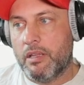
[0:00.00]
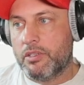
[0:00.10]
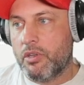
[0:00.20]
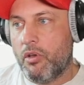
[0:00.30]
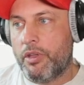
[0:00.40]

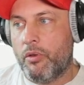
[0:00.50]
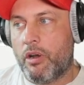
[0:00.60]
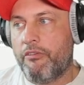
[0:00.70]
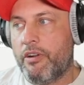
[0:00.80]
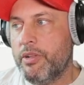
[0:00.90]
So in
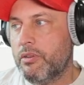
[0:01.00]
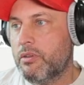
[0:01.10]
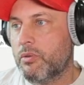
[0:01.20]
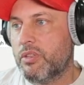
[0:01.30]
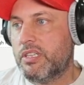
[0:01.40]
order for me to
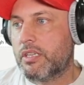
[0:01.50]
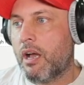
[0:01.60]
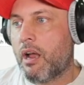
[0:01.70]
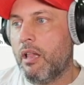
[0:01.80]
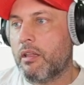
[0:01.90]
do this, I
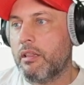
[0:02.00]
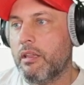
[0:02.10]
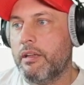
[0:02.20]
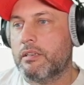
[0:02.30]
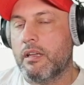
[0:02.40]

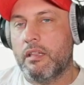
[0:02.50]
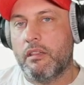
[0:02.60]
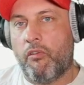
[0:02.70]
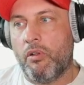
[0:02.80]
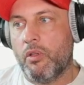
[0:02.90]
calculate the
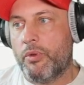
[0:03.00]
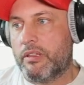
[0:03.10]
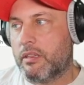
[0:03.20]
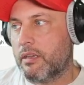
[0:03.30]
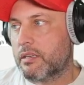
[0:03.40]
following
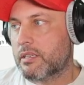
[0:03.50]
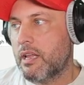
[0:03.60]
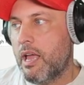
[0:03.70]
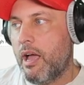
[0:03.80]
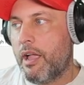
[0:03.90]
things.
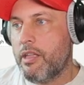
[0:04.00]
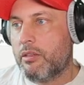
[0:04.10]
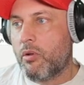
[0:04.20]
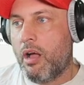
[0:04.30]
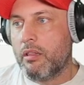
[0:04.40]
I need
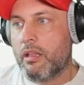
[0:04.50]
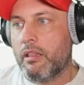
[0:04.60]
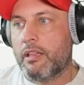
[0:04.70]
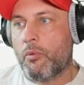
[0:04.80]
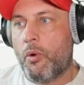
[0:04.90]
to
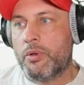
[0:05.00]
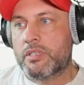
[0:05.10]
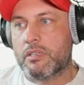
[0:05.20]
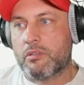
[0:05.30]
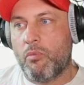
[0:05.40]
calculate what was
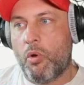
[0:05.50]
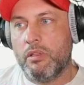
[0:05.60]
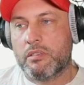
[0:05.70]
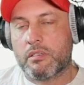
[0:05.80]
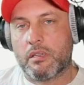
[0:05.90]
the
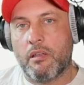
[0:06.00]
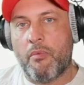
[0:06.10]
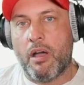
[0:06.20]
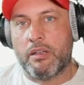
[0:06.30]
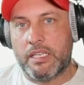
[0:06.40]
smallest
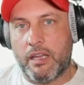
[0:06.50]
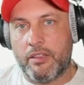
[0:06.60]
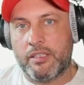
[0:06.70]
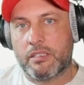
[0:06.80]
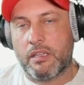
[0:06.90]
amount of
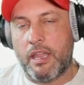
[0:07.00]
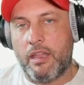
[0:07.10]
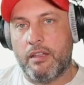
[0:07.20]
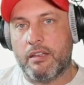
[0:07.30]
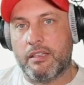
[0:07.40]
deaths
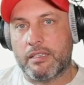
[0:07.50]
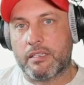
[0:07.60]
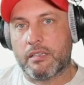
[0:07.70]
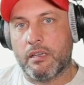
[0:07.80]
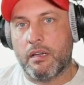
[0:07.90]
in
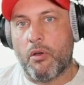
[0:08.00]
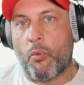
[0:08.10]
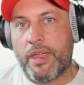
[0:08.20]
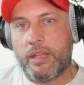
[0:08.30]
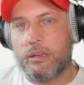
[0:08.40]
this uh,
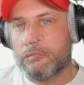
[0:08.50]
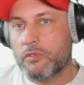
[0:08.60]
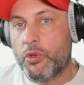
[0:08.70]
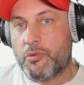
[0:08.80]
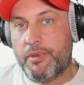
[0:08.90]
week,
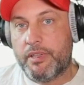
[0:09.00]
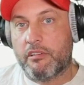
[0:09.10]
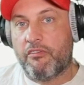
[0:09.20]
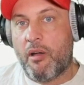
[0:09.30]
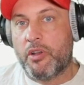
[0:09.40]
which means
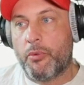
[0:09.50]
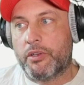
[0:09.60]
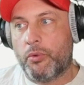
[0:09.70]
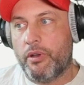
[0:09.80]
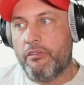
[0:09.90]
if I'm in
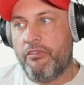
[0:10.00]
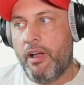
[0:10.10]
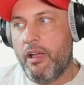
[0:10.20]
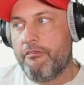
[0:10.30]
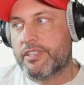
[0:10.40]
week
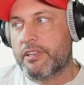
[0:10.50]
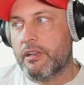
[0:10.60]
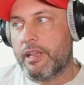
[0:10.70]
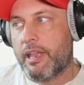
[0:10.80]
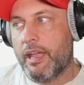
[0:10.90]
25, it's going
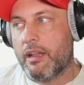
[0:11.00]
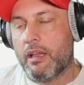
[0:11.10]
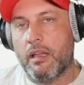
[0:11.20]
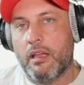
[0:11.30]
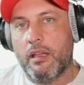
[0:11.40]
to get
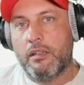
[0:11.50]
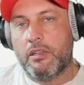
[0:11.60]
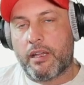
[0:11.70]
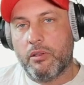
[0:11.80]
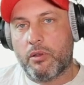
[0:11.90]
a
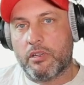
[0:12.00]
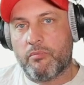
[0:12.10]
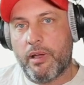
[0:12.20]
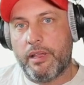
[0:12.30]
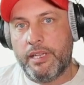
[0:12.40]
take a look at
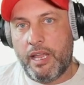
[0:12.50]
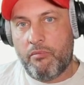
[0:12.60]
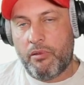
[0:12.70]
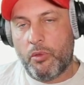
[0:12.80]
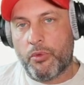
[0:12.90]
my
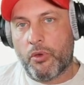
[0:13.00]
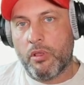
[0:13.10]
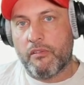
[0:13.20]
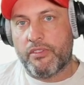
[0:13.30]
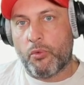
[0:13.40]
table with
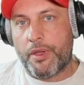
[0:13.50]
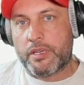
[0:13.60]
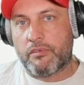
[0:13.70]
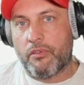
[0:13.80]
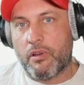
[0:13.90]
all of the
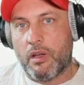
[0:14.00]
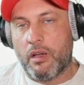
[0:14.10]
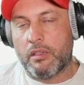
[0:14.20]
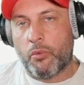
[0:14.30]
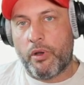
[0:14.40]
weeks
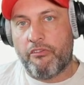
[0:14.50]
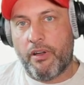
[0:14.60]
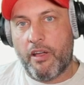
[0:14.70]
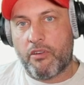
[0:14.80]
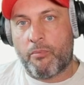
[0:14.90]
uh,
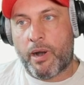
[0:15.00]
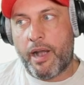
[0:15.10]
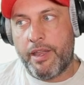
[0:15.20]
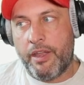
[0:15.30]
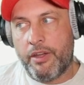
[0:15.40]
25 for prior
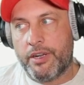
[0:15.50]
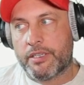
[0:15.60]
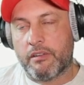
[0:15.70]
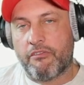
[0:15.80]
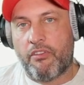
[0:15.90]

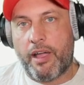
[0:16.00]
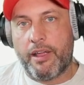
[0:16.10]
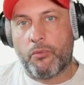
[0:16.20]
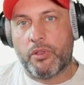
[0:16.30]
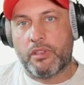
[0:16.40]
years and
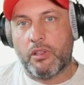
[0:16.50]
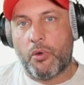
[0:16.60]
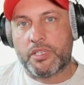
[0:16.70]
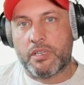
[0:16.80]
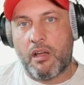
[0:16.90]
find what the
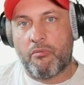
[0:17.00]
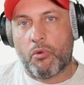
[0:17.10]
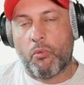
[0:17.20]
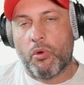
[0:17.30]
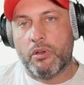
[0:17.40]
lowest number
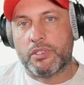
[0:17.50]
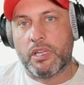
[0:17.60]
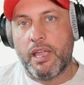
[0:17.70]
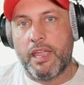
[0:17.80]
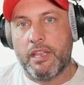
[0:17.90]
was
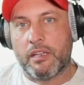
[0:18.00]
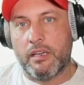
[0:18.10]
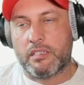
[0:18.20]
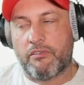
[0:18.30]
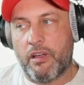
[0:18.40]
in the
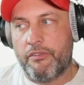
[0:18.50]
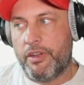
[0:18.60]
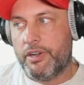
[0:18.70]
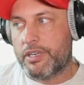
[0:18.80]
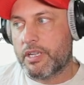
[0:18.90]
last five
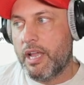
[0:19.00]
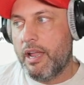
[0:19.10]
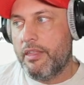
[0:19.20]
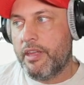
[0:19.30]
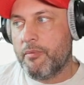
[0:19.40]
years.
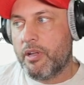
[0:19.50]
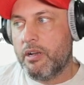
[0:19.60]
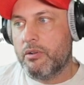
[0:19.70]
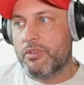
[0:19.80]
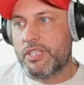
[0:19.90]
Then I'm
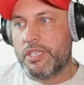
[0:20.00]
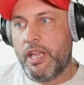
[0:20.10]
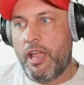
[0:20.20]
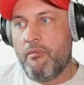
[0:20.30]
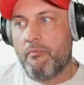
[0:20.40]
going to do the
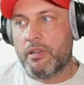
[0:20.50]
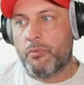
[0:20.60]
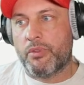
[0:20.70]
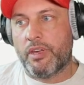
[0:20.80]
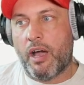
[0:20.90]
same, but
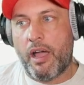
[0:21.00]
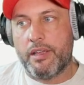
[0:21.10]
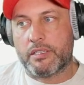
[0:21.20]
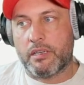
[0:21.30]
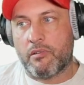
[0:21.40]
with the
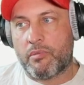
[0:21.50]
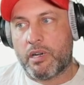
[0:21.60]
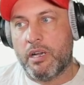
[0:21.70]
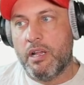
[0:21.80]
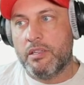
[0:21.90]
highest
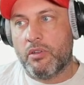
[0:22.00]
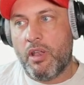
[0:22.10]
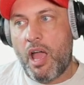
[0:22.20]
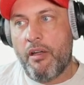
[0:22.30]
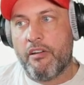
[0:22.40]
number. So
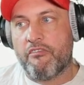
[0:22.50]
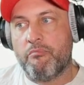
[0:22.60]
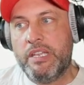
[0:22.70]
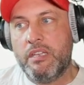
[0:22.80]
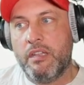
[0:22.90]
now I have
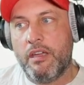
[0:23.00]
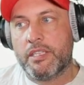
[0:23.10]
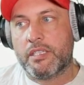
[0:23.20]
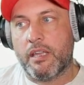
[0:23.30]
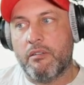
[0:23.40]
min
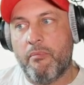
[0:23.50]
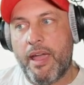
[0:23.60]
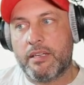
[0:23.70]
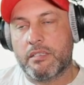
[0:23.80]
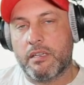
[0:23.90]
deaths and
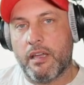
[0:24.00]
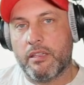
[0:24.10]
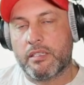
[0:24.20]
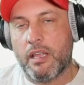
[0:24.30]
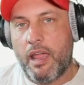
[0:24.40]
max
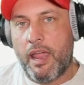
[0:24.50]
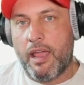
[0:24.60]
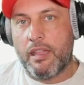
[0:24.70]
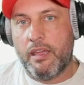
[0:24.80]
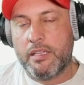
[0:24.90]
deaths,
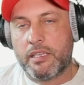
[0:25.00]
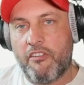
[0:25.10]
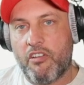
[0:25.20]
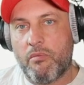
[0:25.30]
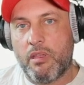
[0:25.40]
and that's
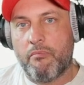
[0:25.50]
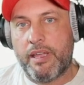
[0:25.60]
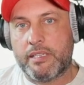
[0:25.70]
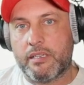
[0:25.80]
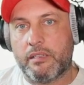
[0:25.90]
giving me
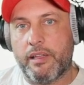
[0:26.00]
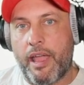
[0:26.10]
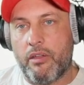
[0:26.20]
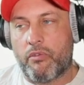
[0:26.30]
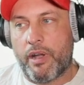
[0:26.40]
basically
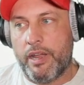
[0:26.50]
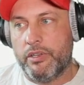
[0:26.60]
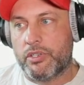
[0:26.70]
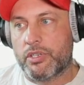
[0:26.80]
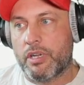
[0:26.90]
a
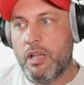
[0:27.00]
range.